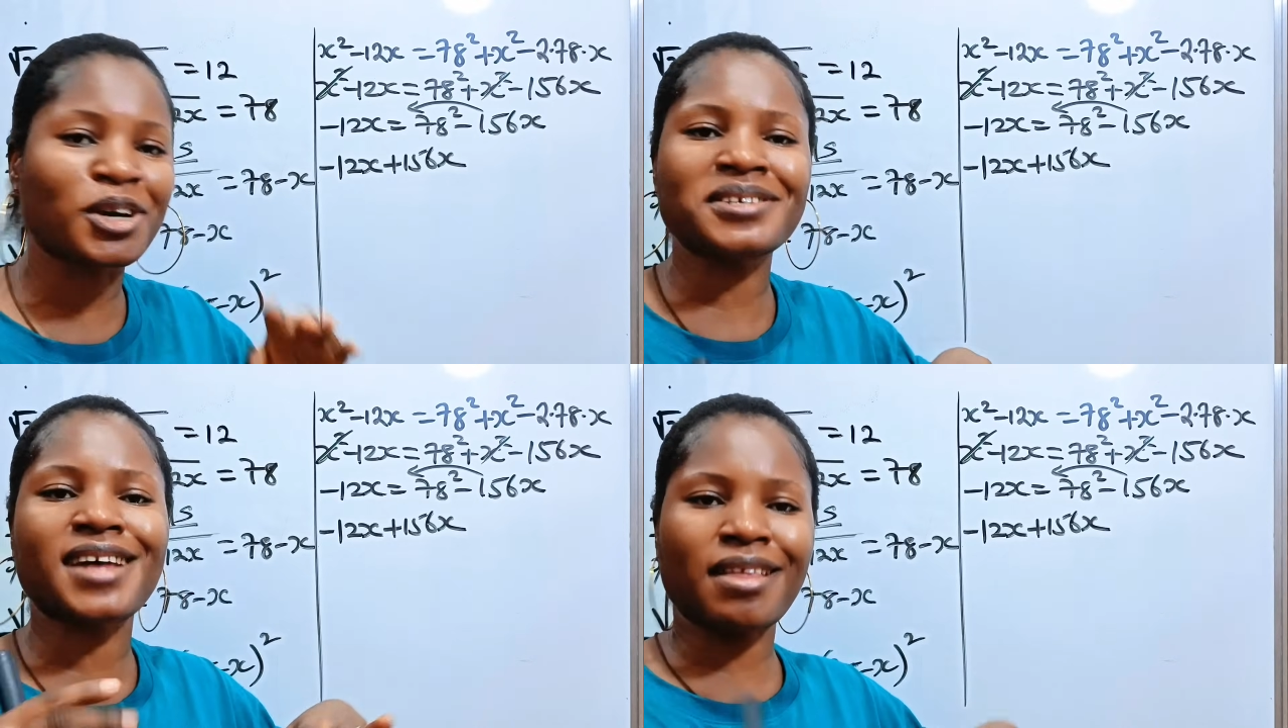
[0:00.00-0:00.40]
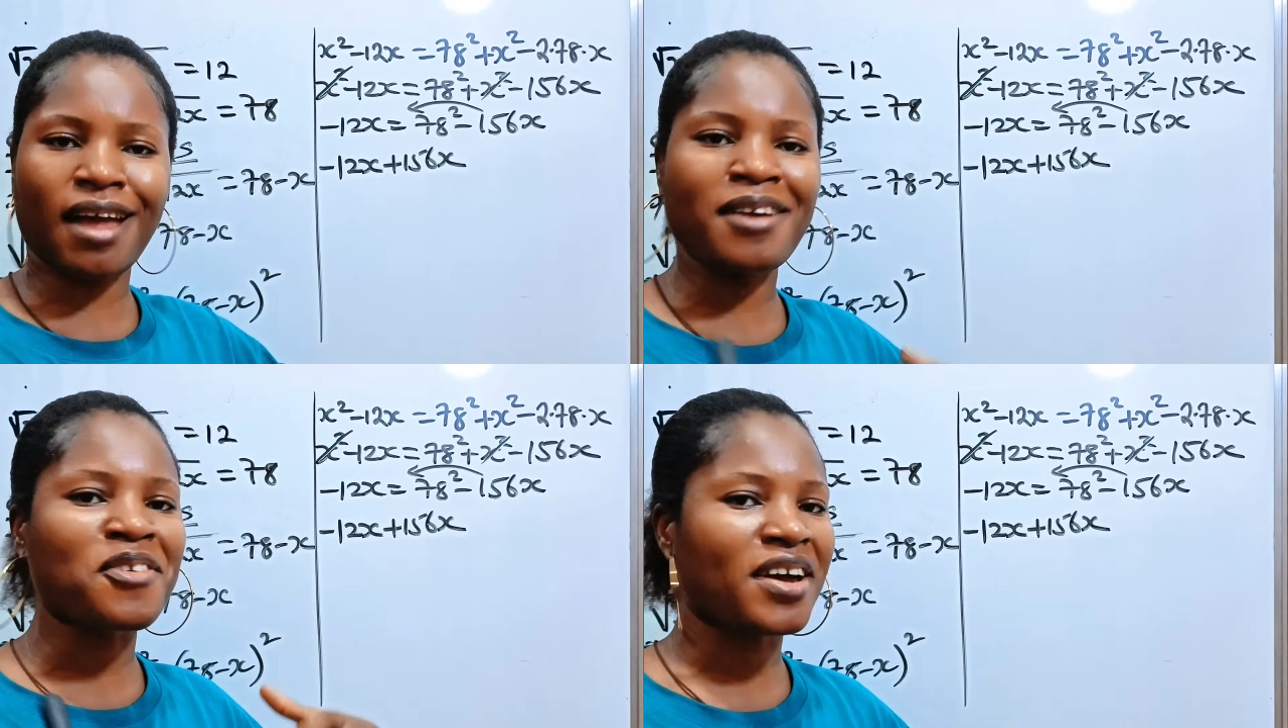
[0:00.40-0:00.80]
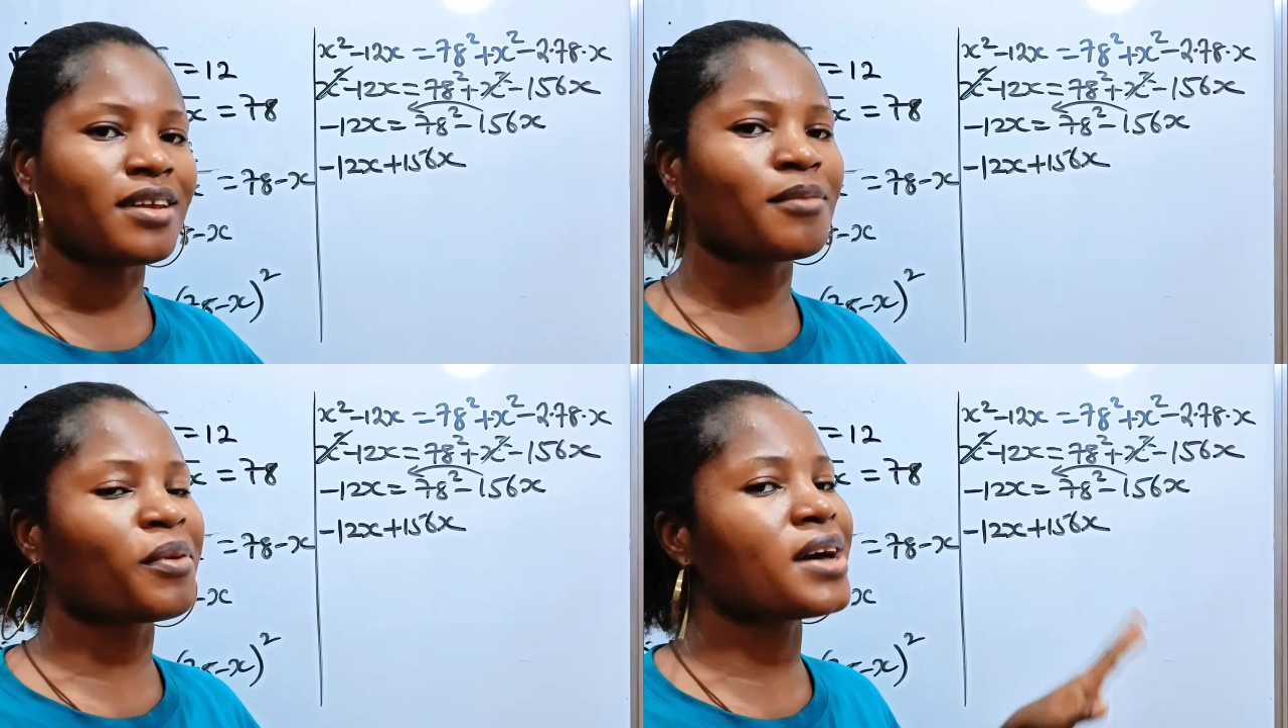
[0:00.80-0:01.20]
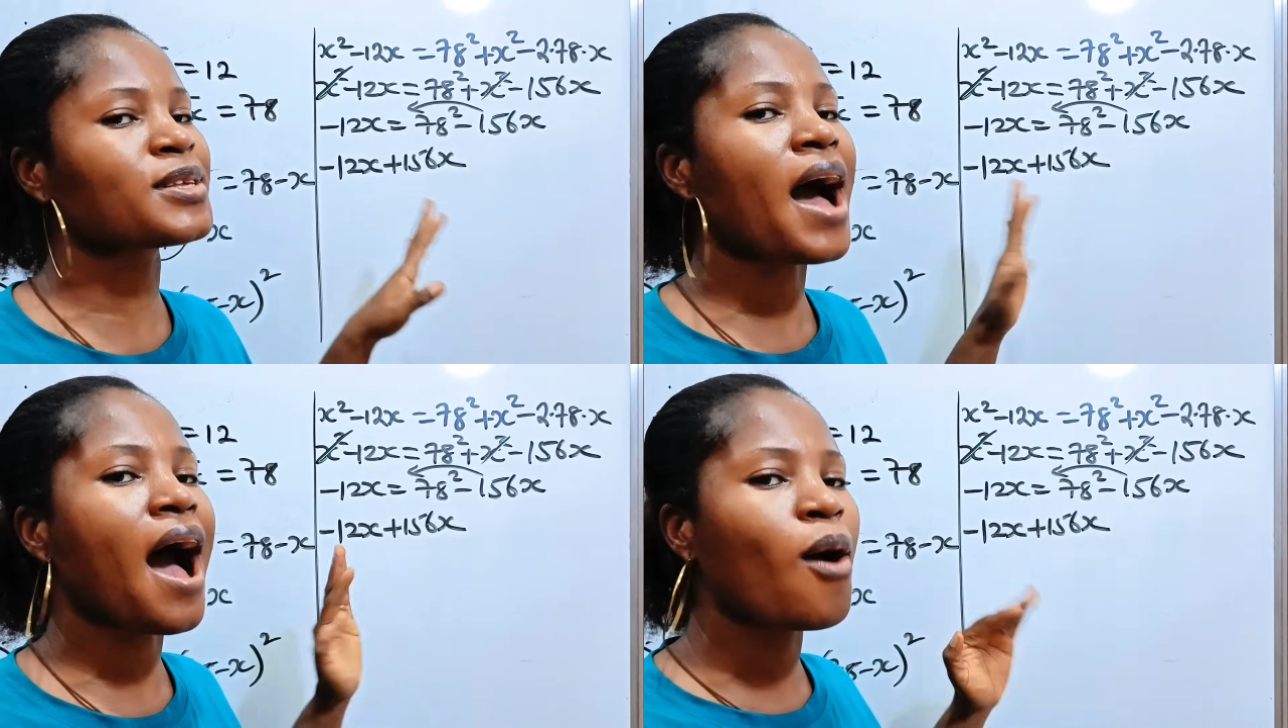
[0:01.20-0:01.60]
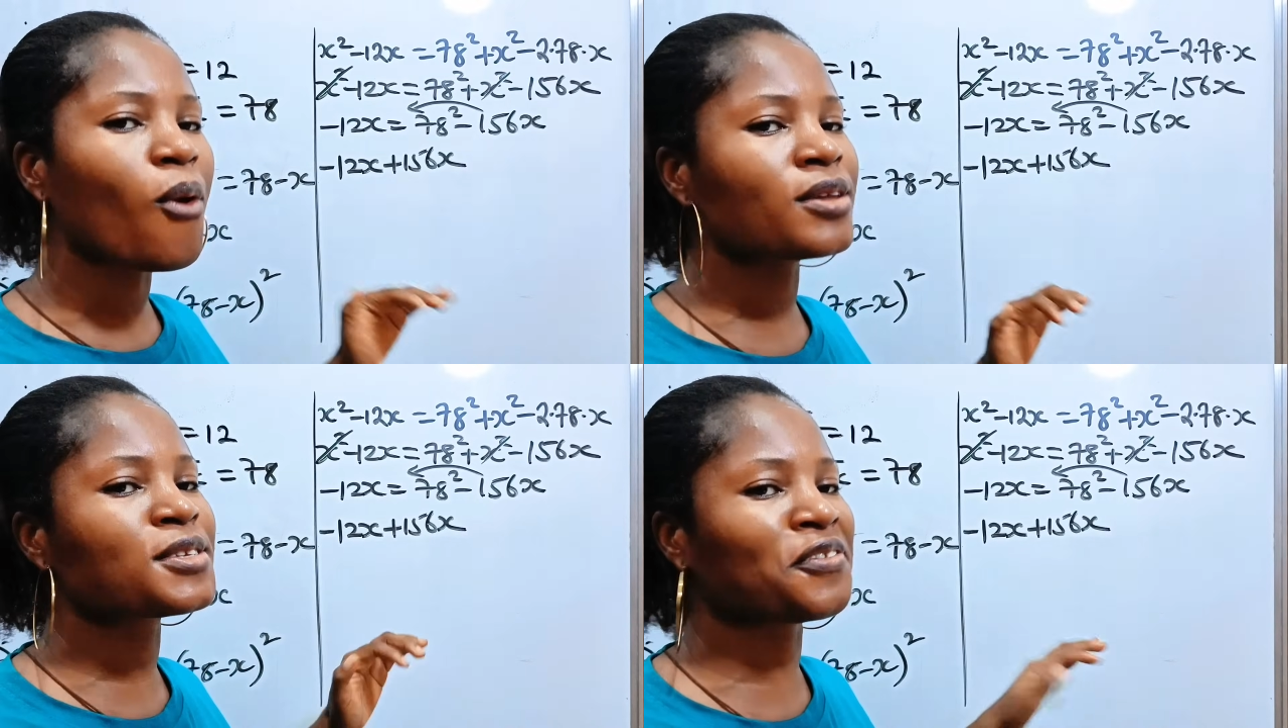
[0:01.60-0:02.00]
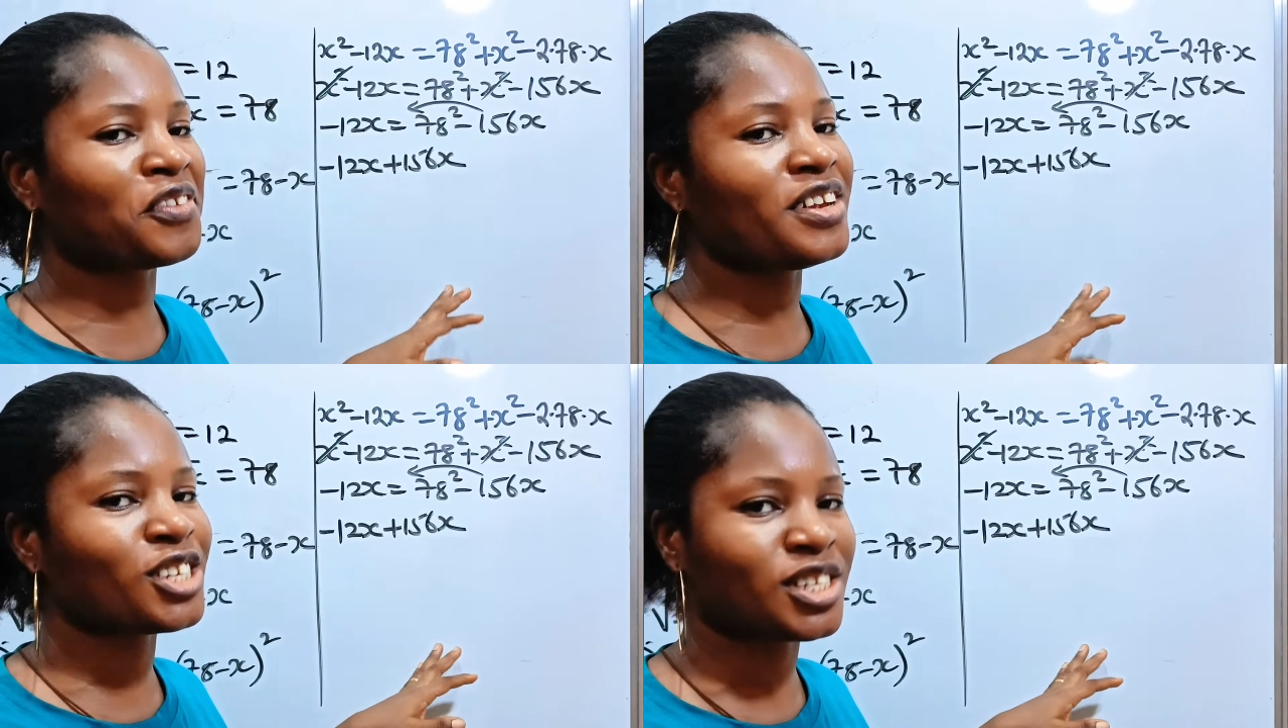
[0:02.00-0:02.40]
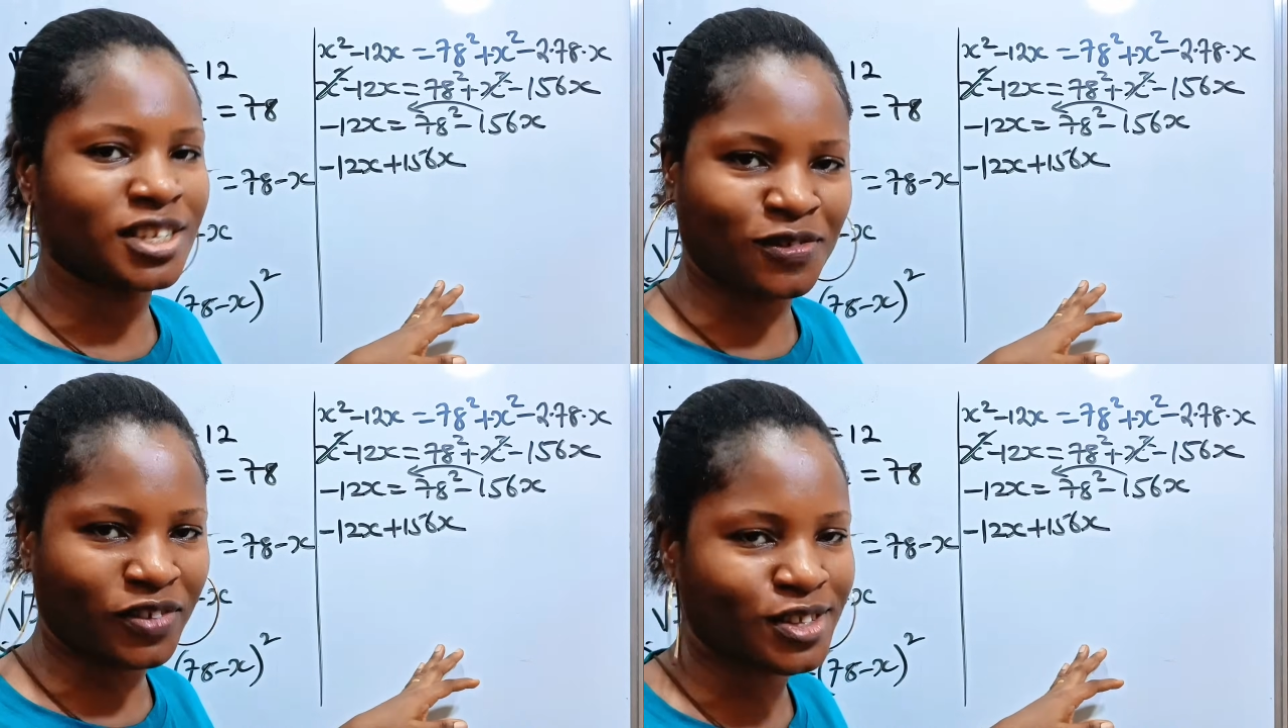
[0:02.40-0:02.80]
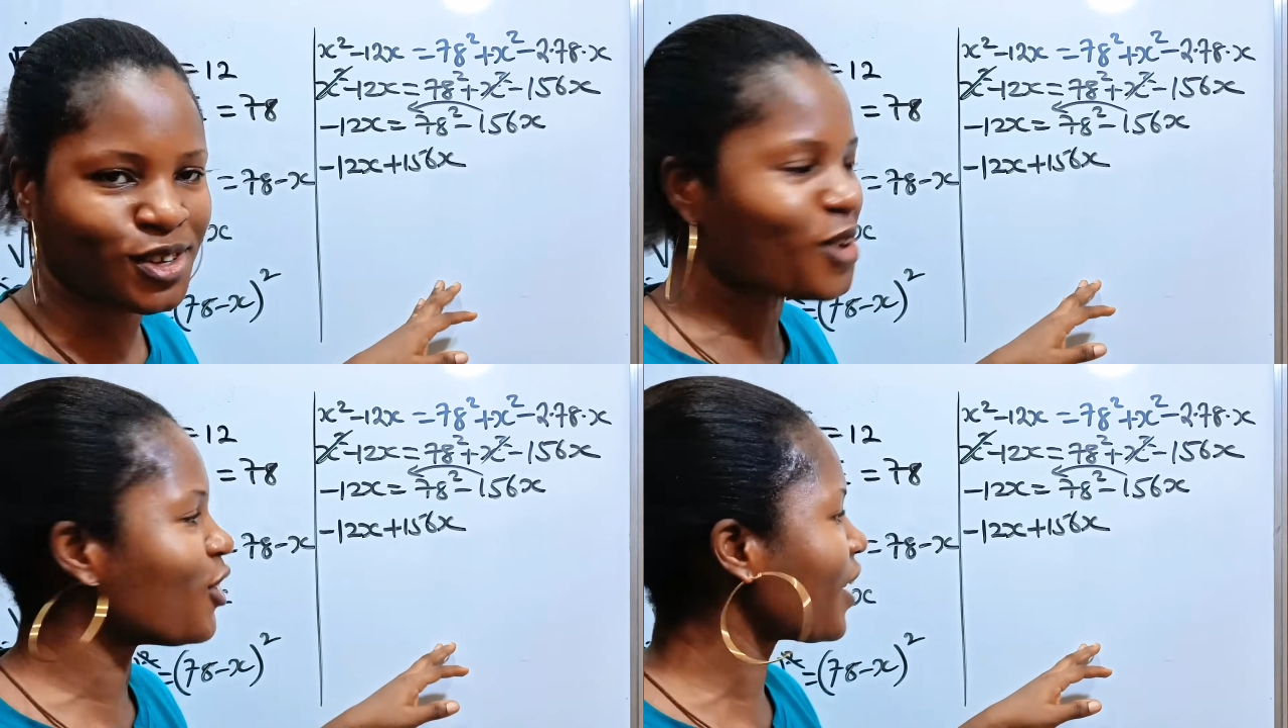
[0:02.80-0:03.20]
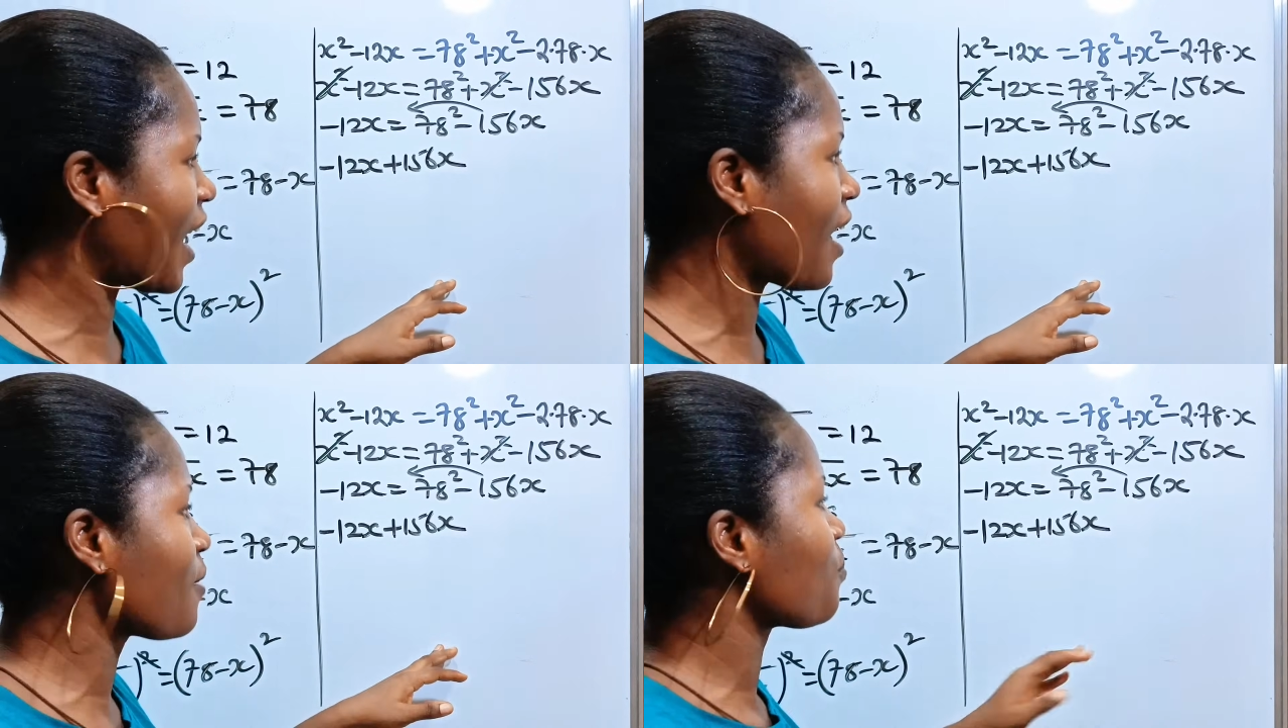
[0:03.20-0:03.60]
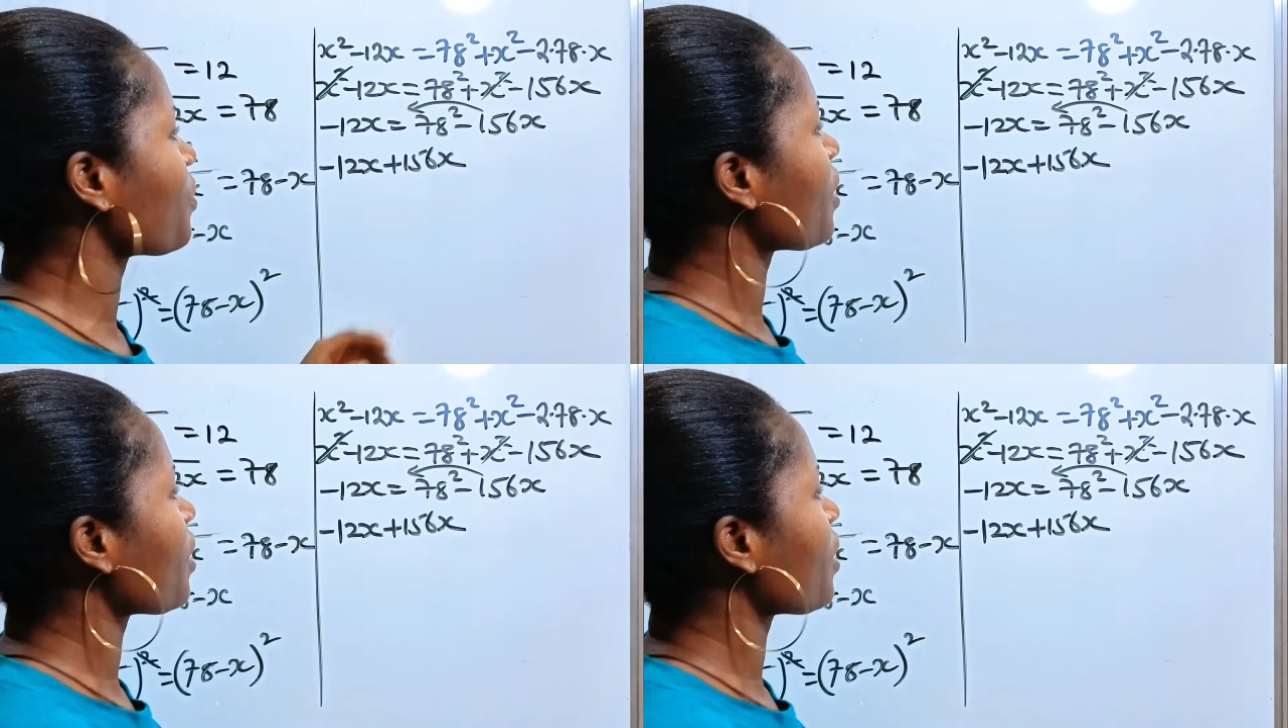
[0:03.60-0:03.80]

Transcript: It just started raining, but I want to finish this video, okay?